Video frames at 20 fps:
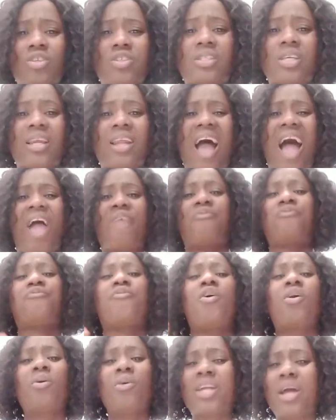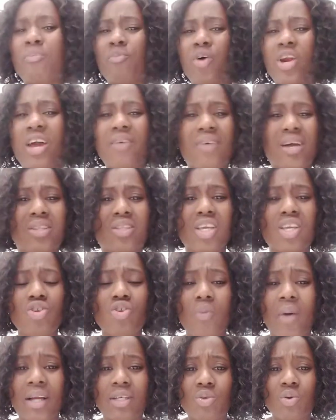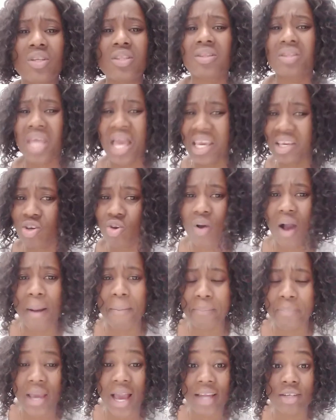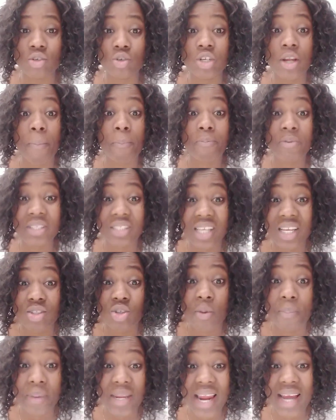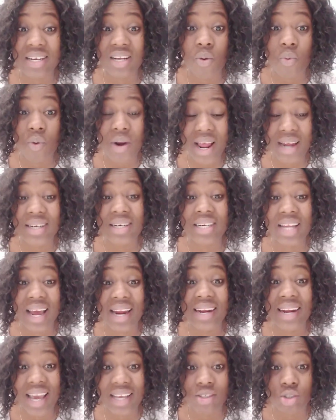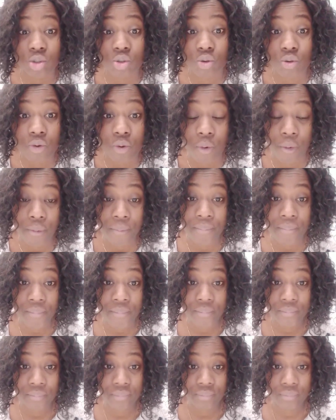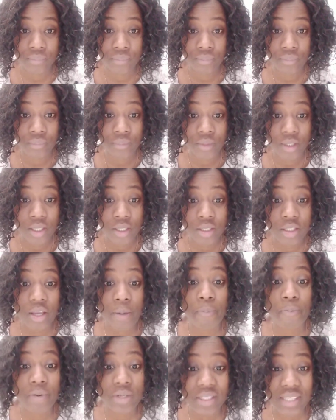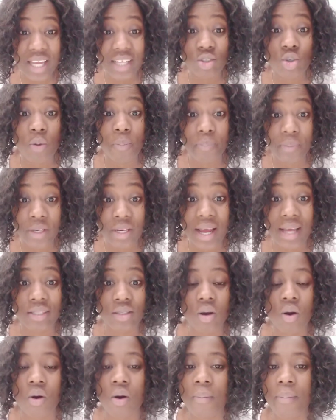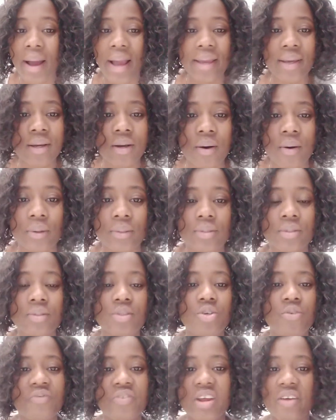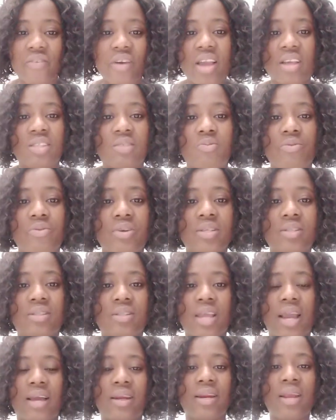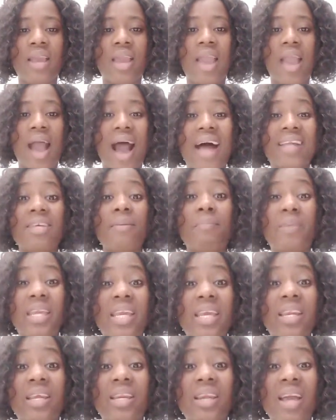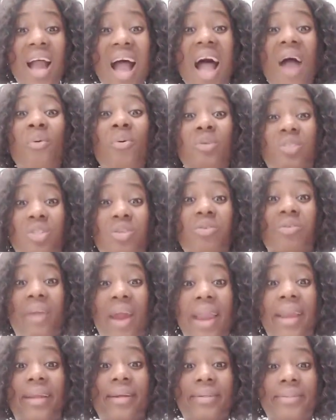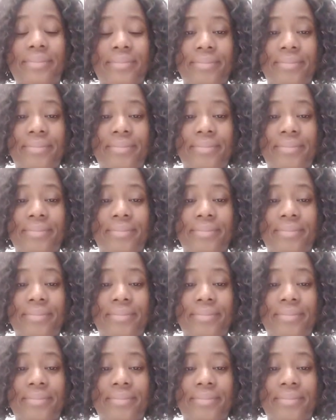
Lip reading: say, I follow them, whatever thing you are doing, thank you, I'm behind you. They pretend to be that they are nice to you. They pretend to be that, oh my God, you've never experienced that. At the beginning, I was crying.